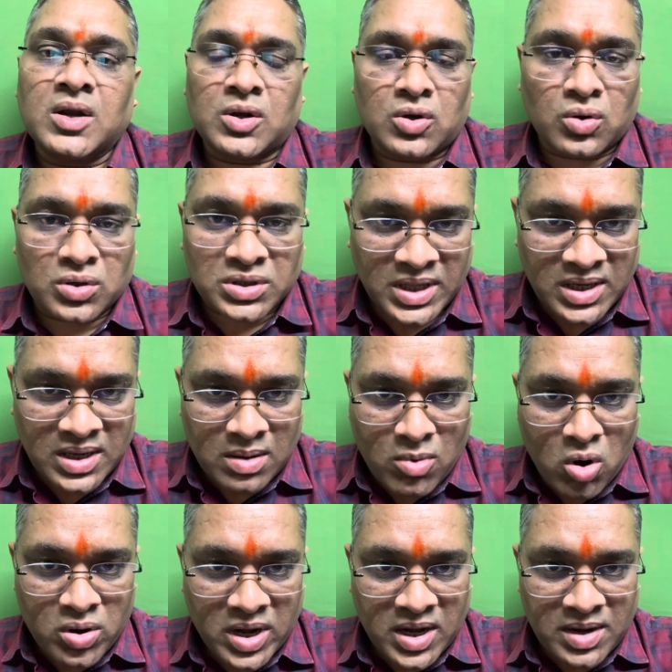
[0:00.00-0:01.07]
Don't think
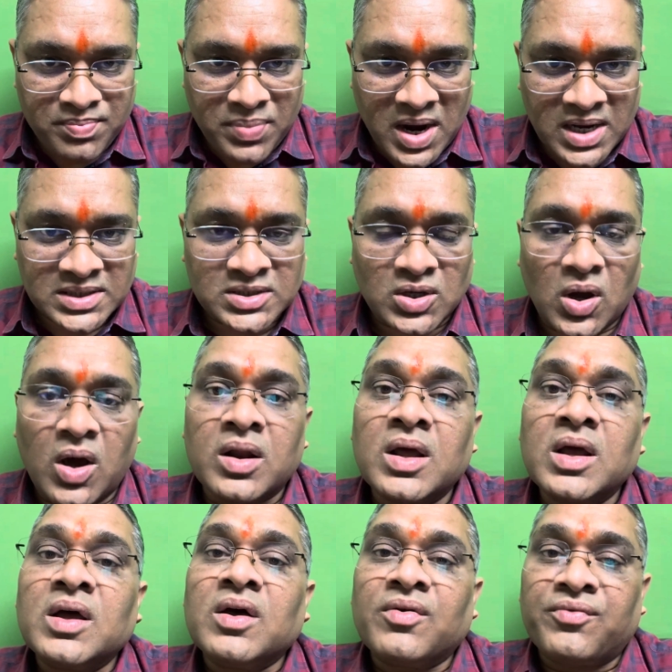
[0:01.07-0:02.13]
about any past or
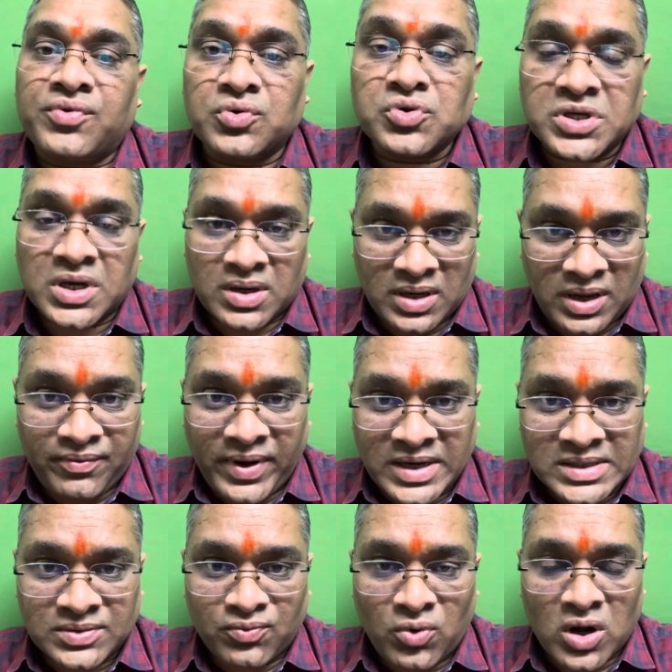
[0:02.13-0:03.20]
future
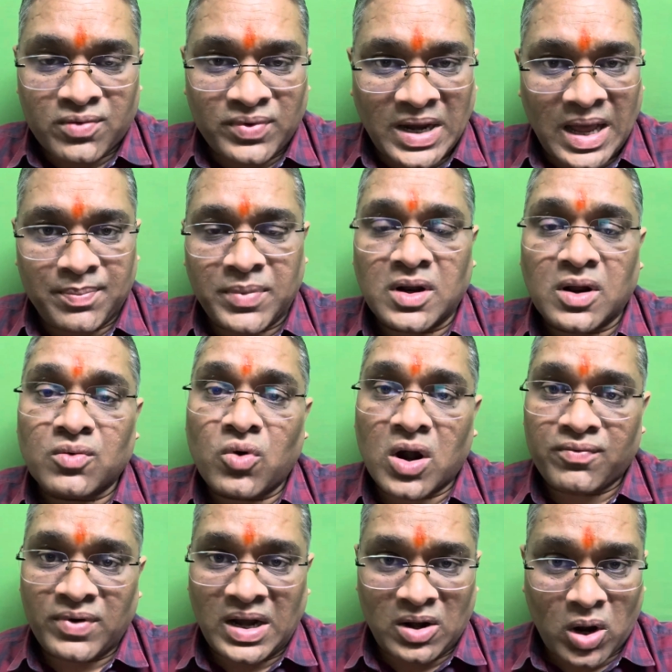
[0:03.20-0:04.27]
events, what will happen or
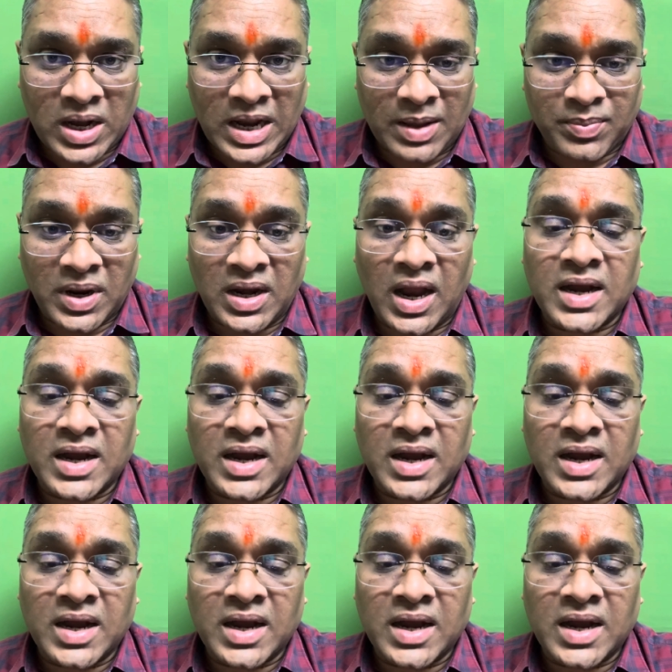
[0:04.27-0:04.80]
what will not happen.